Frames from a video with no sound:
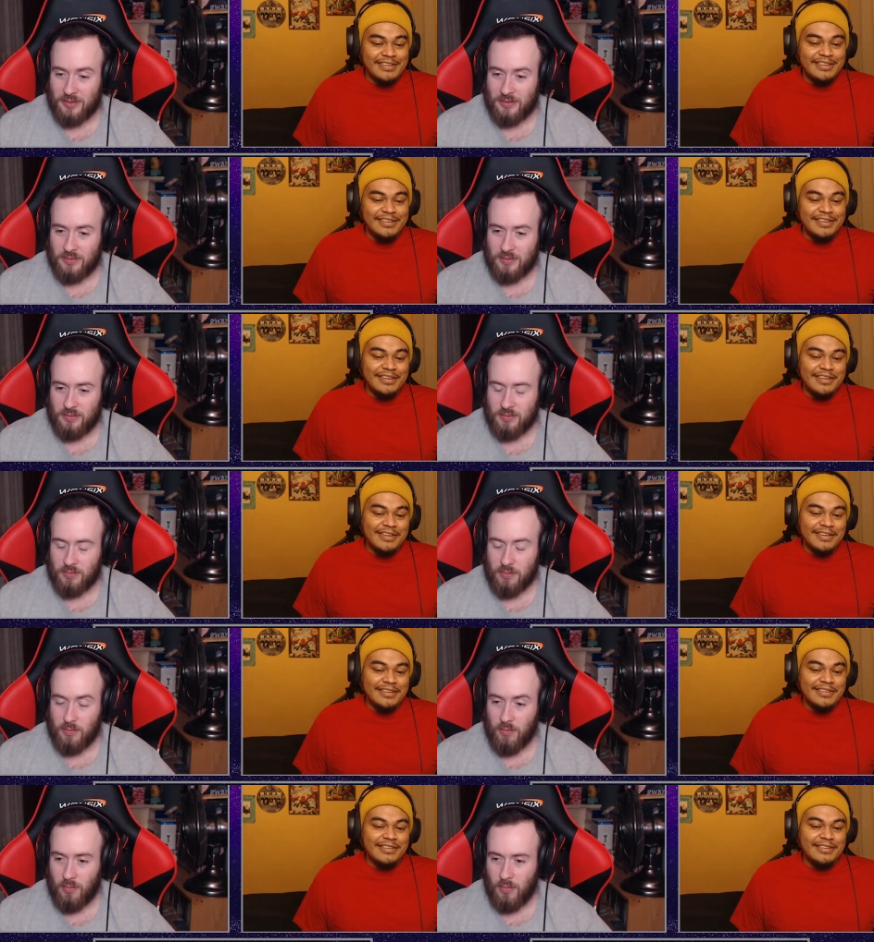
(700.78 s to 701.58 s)

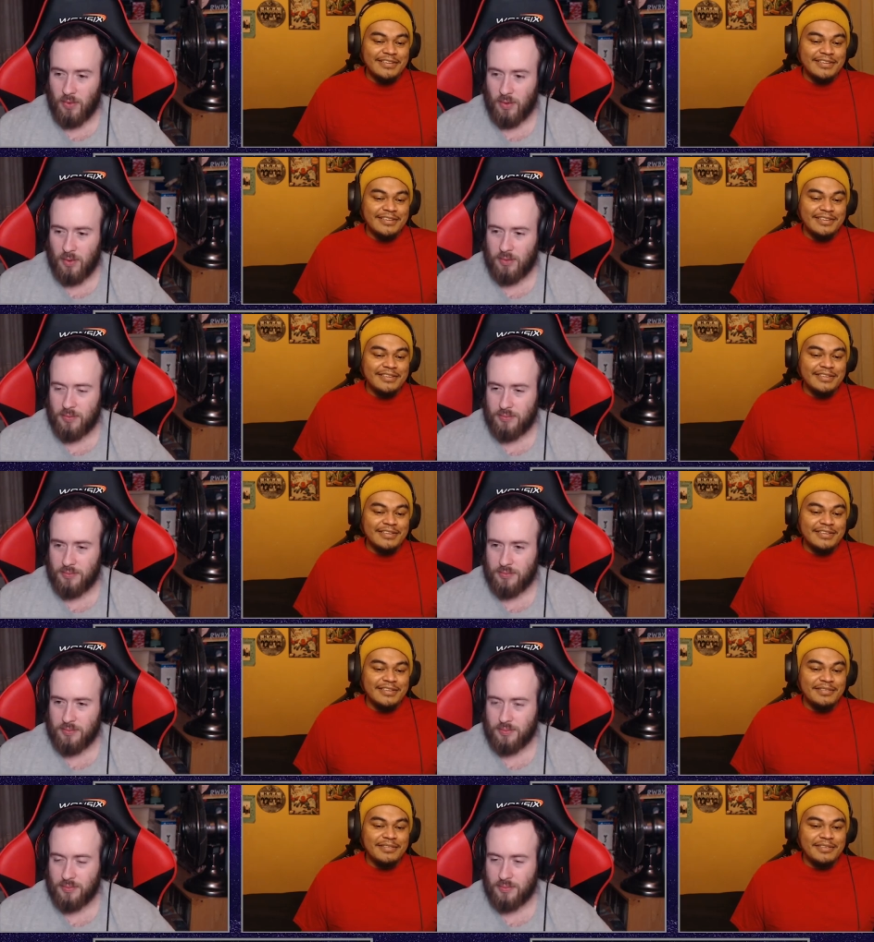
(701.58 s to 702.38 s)

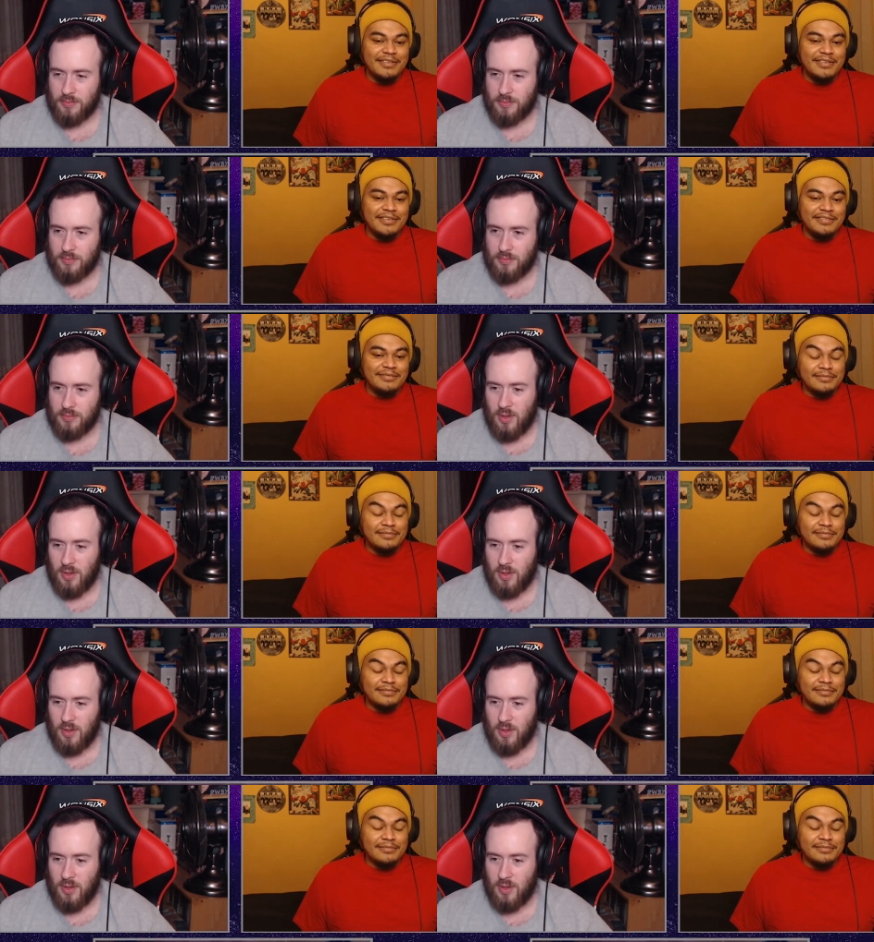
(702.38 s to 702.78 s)
Nobody speaks.